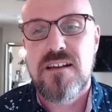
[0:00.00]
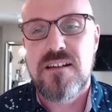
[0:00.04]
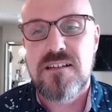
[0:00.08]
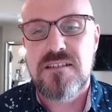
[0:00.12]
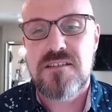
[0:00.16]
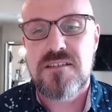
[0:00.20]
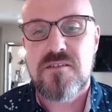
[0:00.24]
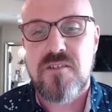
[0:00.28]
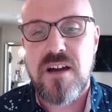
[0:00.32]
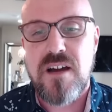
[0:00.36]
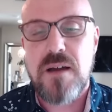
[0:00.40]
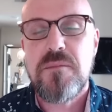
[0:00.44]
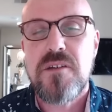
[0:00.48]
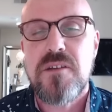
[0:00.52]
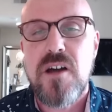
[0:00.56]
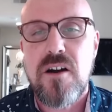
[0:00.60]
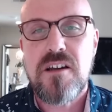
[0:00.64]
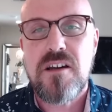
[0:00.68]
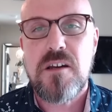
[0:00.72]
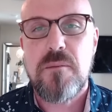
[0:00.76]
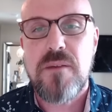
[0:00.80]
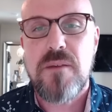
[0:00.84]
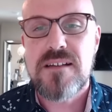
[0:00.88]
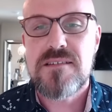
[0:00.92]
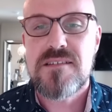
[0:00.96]
So I'm
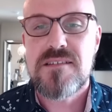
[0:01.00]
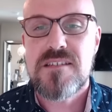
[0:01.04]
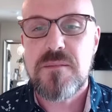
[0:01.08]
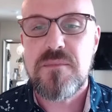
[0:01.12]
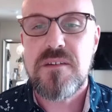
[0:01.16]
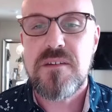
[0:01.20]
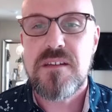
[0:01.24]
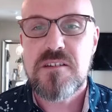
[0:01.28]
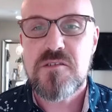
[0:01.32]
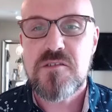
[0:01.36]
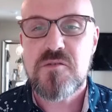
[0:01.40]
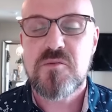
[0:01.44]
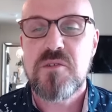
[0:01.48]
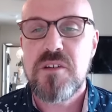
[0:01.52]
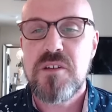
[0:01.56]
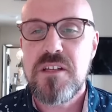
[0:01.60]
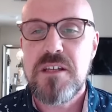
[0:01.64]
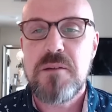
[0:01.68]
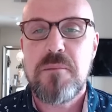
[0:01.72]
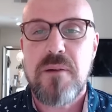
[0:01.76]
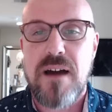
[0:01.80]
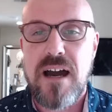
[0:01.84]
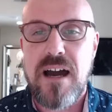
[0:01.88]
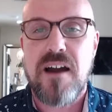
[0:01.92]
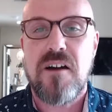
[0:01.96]
talking about something that's really
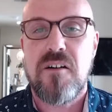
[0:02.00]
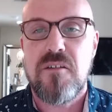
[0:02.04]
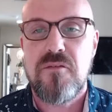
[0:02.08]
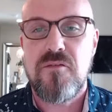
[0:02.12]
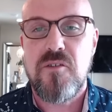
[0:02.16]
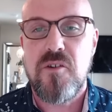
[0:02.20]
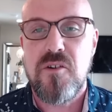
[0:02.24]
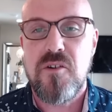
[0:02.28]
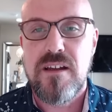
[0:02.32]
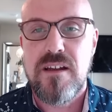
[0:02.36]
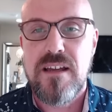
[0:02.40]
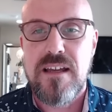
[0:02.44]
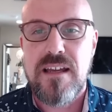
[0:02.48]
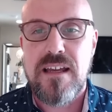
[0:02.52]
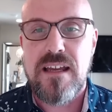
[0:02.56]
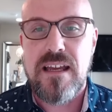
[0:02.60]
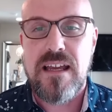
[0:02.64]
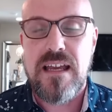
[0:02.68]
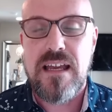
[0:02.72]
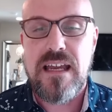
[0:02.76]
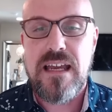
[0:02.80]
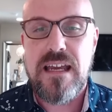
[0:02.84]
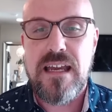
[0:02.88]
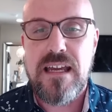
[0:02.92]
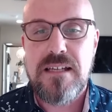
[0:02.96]
powerful.
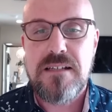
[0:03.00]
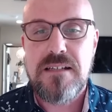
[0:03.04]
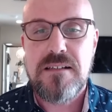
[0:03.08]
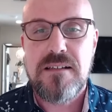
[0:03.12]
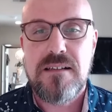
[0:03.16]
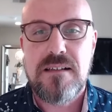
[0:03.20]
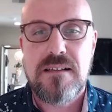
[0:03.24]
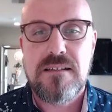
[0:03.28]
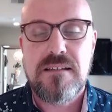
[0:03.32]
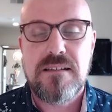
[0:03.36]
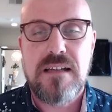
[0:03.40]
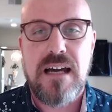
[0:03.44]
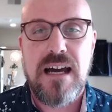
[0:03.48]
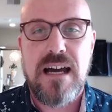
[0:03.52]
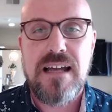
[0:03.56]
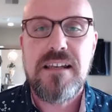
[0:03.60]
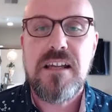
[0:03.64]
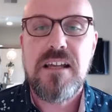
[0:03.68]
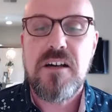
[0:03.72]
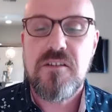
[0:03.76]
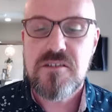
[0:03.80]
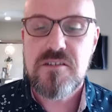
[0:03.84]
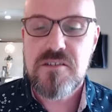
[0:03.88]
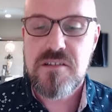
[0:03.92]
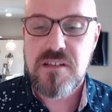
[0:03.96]
And I
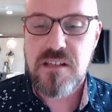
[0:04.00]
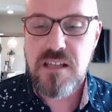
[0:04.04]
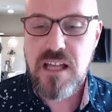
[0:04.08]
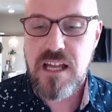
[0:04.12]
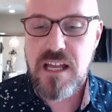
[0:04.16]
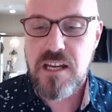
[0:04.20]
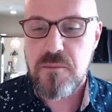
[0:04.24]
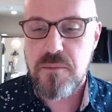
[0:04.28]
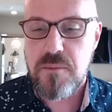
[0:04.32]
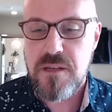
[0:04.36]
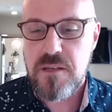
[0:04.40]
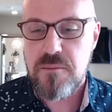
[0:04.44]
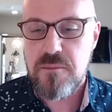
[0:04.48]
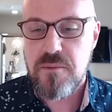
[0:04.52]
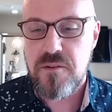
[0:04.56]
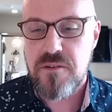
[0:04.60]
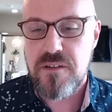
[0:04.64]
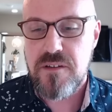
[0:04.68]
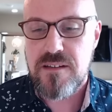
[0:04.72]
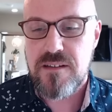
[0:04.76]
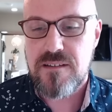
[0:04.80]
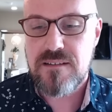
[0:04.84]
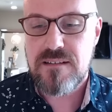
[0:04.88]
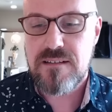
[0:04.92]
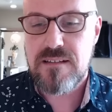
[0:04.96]
know there's a lot of people
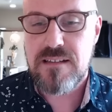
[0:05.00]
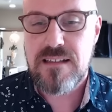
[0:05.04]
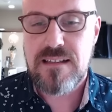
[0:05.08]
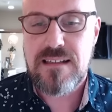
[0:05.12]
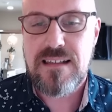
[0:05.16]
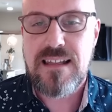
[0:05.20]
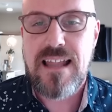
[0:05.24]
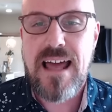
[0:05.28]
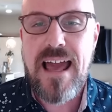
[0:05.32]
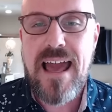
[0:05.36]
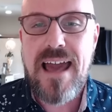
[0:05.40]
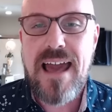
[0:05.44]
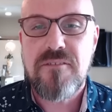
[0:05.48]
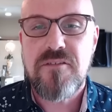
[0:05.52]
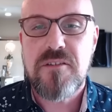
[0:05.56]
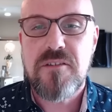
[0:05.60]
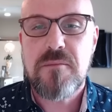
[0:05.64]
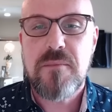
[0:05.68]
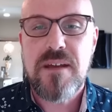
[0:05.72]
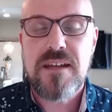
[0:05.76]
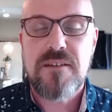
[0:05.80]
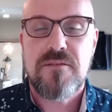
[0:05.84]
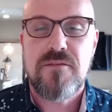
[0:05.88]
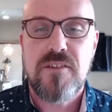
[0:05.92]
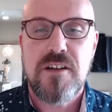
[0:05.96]
that laugh and
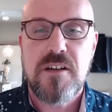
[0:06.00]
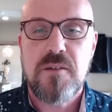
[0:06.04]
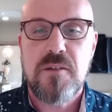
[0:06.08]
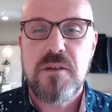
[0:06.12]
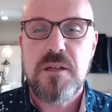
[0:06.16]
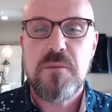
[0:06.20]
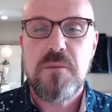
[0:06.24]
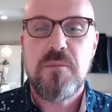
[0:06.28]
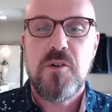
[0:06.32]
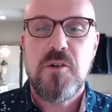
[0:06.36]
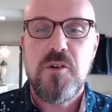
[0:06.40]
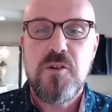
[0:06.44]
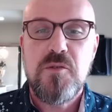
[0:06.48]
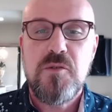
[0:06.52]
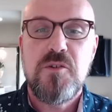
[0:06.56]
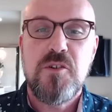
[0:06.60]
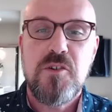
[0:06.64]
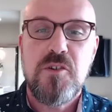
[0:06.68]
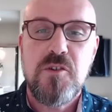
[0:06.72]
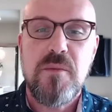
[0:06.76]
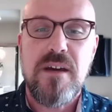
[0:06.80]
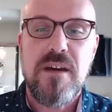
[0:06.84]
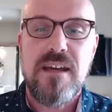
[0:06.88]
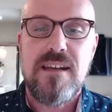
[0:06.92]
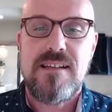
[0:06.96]
make fun of people who
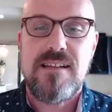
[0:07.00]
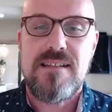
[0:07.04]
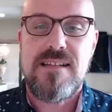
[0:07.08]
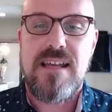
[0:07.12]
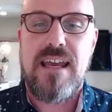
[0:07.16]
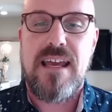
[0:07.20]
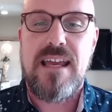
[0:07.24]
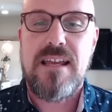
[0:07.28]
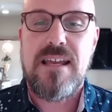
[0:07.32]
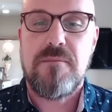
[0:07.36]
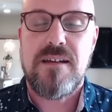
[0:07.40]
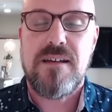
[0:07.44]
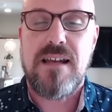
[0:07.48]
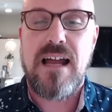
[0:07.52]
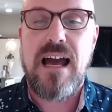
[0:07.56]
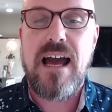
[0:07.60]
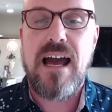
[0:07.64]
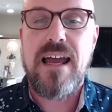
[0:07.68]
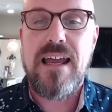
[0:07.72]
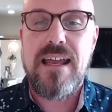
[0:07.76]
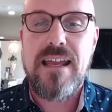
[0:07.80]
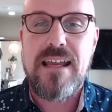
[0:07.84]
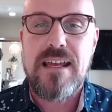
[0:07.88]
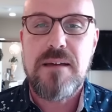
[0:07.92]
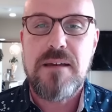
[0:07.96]
do meditate, but
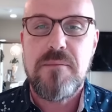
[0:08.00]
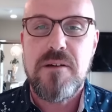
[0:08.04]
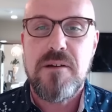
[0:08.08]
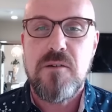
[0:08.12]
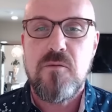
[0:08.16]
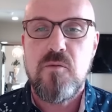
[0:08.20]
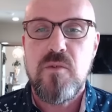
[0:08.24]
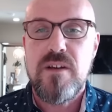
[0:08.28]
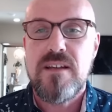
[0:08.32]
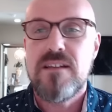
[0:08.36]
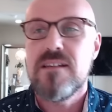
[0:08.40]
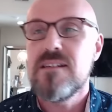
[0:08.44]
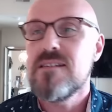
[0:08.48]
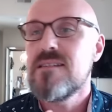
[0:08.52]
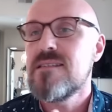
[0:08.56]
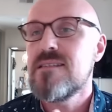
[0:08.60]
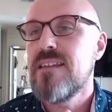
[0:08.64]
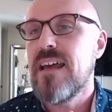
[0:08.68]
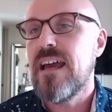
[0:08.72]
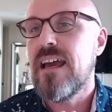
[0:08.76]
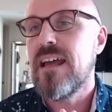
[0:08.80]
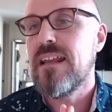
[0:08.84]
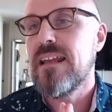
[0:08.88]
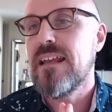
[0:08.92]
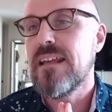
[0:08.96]
I am a witness
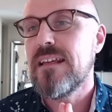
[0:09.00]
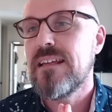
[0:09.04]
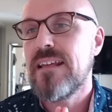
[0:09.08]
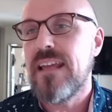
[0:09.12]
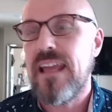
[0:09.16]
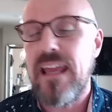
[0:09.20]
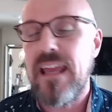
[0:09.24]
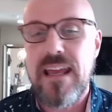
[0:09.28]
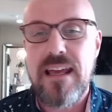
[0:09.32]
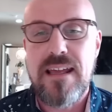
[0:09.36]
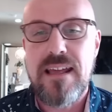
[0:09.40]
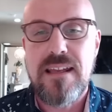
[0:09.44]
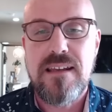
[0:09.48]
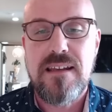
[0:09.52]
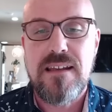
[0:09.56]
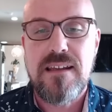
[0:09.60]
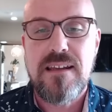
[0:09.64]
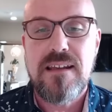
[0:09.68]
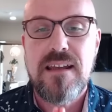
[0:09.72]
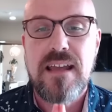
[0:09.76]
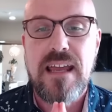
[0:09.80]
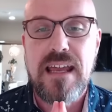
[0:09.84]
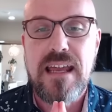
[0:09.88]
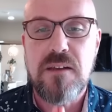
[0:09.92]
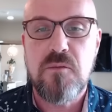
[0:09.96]
that it can
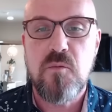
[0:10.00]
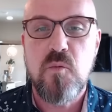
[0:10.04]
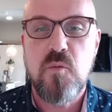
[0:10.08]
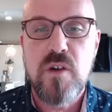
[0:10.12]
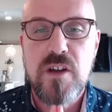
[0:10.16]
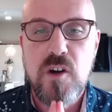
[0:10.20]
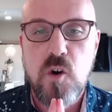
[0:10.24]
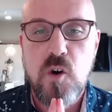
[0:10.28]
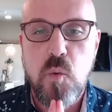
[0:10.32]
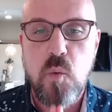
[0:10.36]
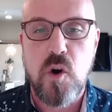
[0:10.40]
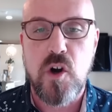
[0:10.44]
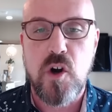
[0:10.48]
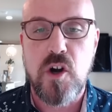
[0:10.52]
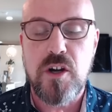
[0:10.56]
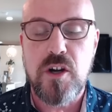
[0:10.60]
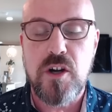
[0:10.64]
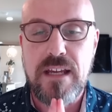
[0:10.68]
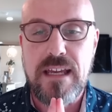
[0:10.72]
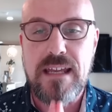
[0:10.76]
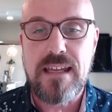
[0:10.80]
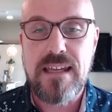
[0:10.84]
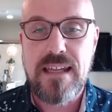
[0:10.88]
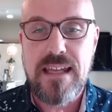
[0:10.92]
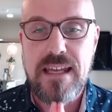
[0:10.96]
and will
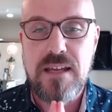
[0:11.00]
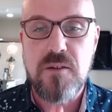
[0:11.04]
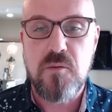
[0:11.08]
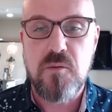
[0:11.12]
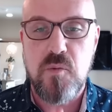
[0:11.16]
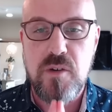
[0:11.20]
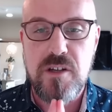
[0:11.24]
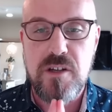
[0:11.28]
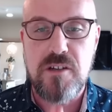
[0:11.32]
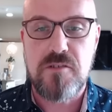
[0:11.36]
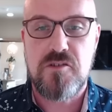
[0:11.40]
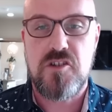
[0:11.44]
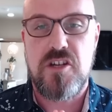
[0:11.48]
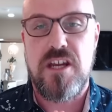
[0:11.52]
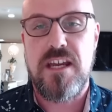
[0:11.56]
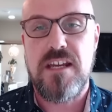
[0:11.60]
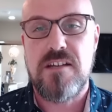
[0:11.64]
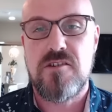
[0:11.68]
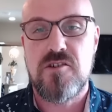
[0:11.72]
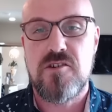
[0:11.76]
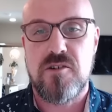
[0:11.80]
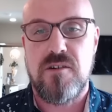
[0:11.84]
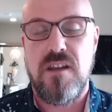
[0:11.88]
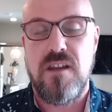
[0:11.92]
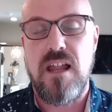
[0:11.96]
work, and it will
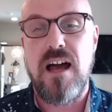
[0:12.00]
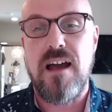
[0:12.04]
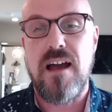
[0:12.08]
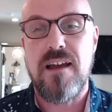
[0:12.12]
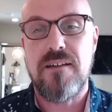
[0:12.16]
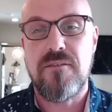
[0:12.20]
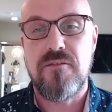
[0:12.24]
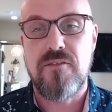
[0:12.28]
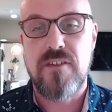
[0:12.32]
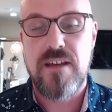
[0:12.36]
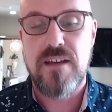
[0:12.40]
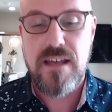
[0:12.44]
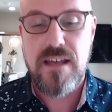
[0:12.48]
change your life.